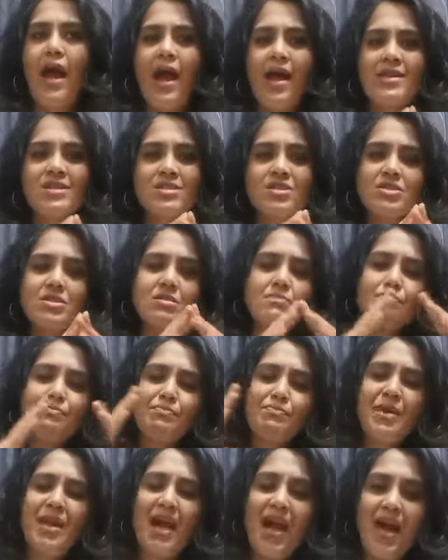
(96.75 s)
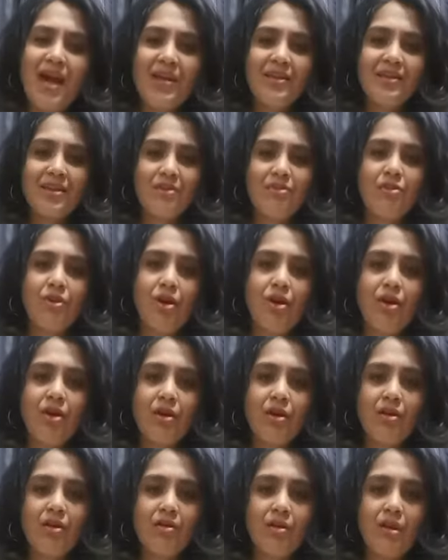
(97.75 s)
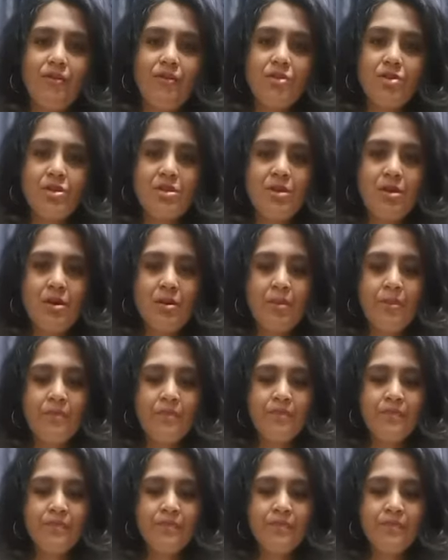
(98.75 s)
And just behind the rock, there was a